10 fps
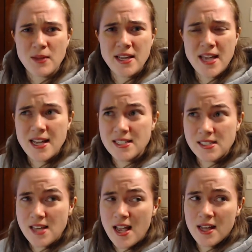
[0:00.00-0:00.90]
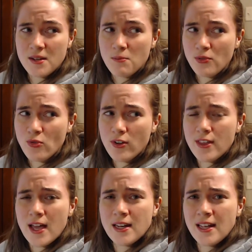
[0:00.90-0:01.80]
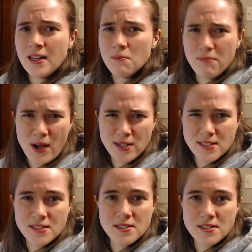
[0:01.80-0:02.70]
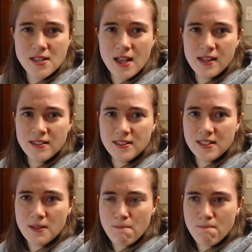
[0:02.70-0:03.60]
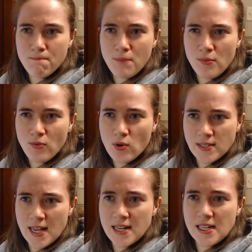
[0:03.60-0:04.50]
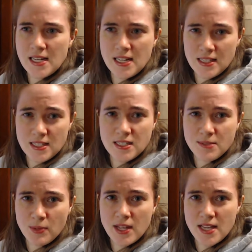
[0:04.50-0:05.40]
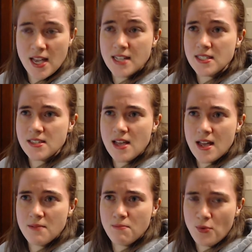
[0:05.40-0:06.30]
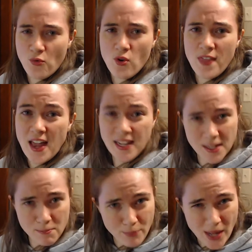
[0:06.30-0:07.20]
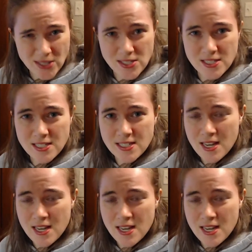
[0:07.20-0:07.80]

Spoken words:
case, and before that in boxes, and before that in the display case, and before that in boxes.